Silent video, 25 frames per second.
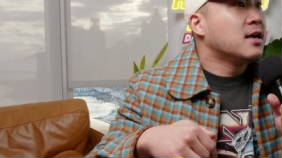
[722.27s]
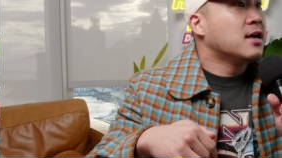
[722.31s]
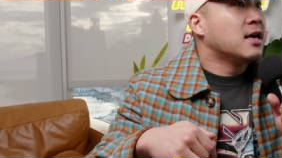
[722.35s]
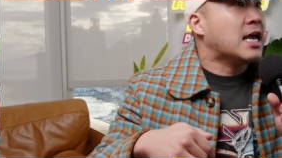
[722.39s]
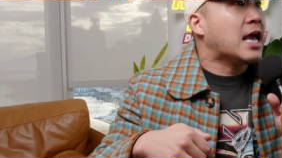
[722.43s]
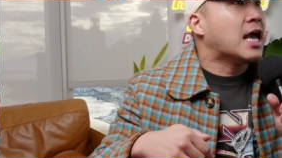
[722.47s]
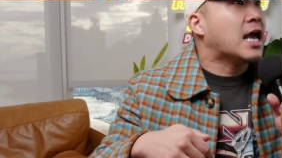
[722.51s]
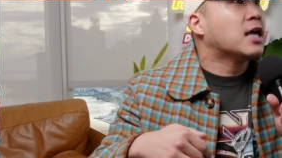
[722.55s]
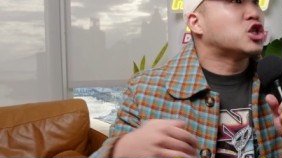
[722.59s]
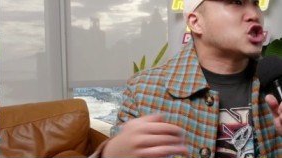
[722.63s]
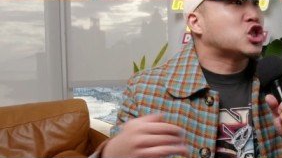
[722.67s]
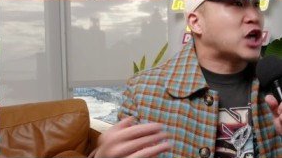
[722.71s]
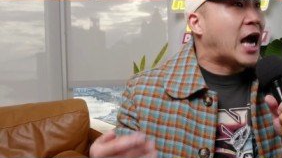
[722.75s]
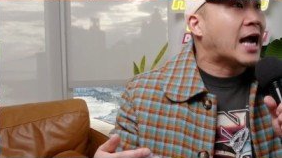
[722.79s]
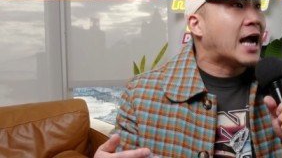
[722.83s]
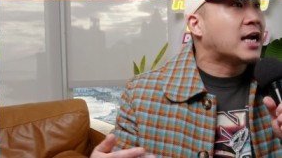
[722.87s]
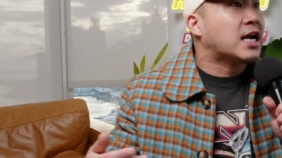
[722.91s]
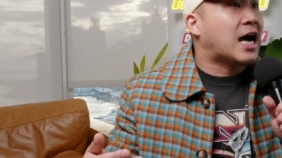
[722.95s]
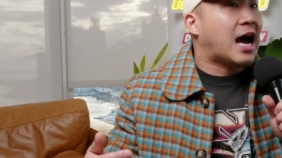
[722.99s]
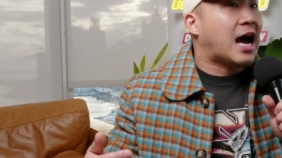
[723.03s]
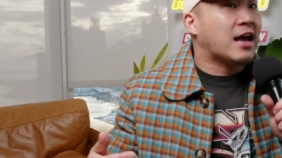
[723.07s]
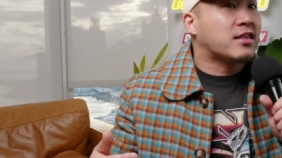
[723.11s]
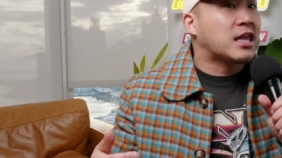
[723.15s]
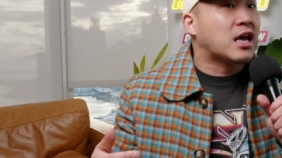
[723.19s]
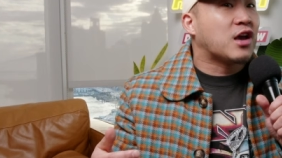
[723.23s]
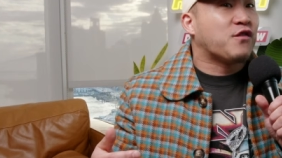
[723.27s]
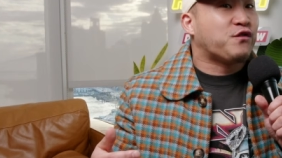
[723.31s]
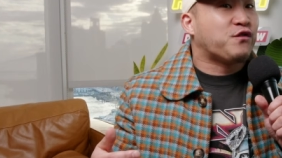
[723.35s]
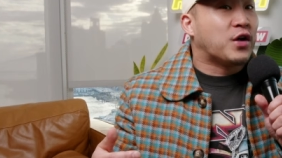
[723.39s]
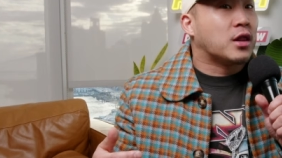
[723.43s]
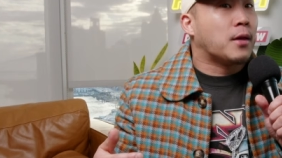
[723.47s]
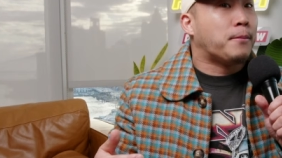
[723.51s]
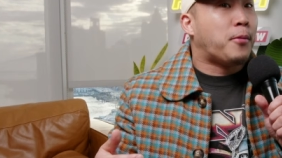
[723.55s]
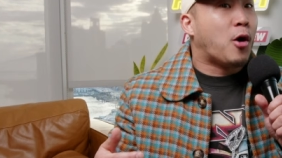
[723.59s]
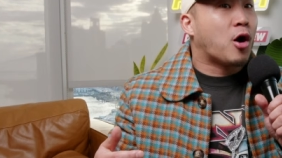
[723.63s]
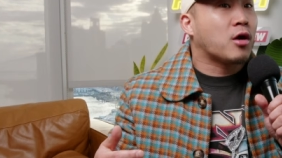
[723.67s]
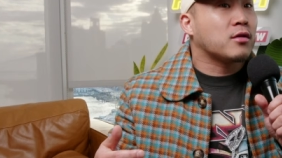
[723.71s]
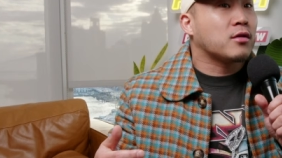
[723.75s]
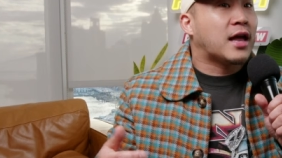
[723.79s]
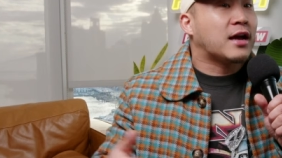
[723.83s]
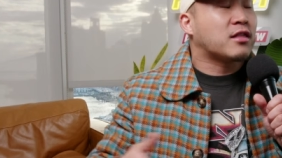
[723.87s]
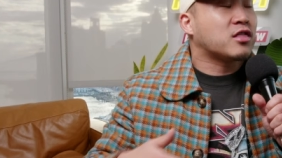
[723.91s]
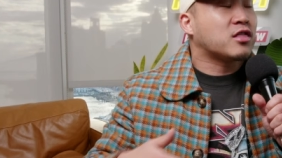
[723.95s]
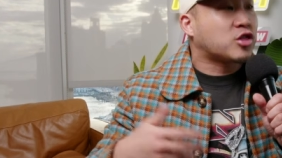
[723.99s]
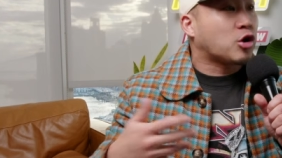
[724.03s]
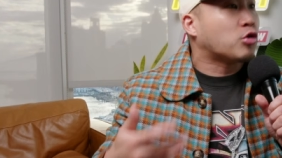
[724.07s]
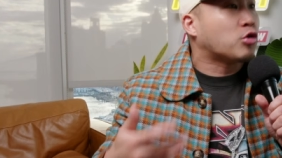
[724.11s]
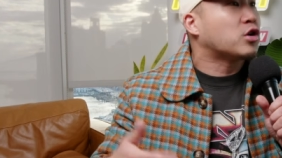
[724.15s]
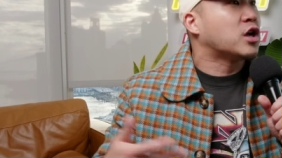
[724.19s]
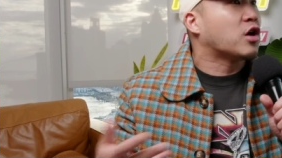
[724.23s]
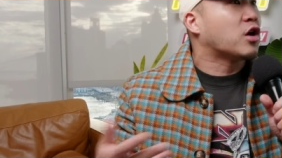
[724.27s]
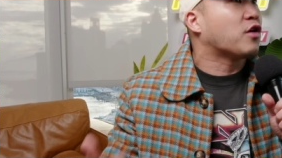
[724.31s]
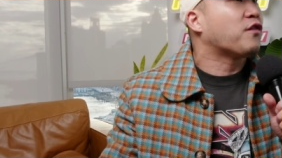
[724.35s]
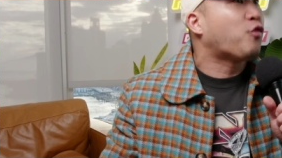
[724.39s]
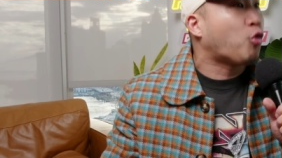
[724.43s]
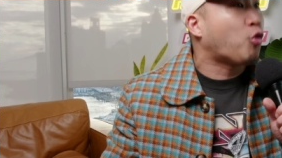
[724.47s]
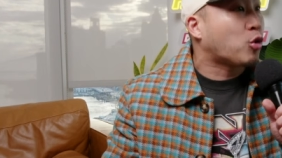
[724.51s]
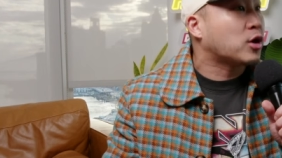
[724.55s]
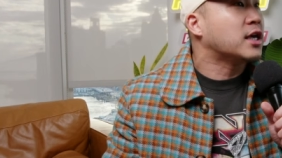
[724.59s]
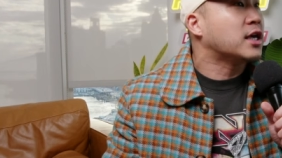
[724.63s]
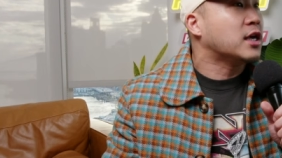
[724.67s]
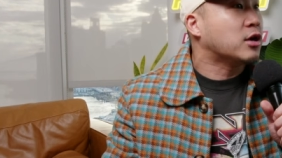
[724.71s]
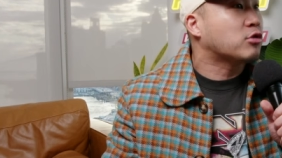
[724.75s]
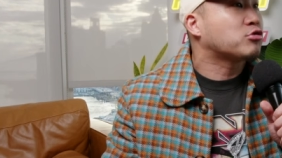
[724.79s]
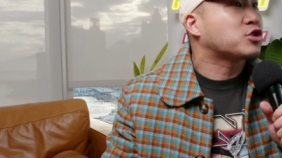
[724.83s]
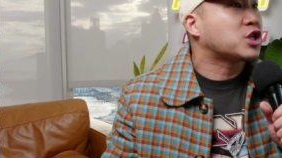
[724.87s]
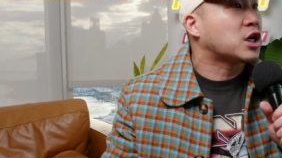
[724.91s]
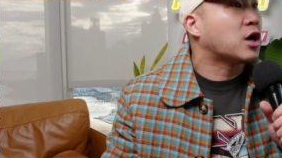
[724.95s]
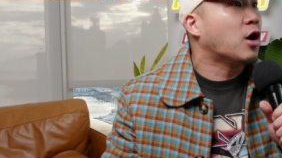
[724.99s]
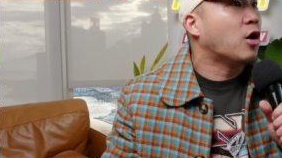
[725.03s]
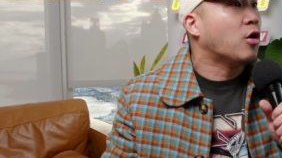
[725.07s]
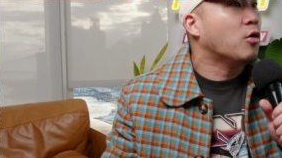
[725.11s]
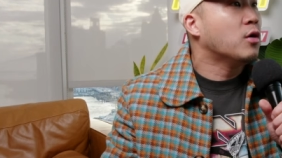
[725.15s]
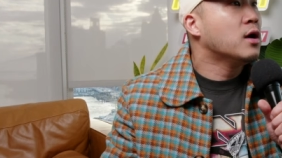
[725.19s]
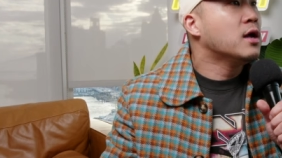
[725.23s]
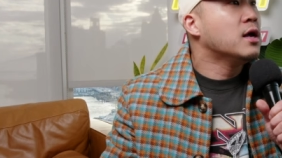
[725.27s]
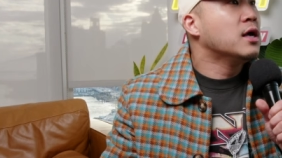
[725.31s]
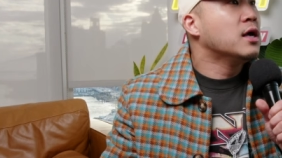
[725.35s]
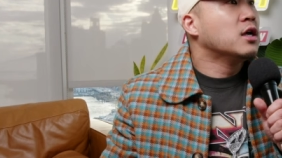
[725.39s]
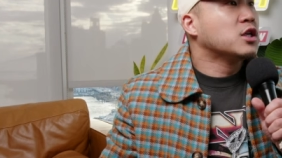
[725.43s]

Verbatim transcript: Right. In China, I think it fell apart like 30 or 40 years ago.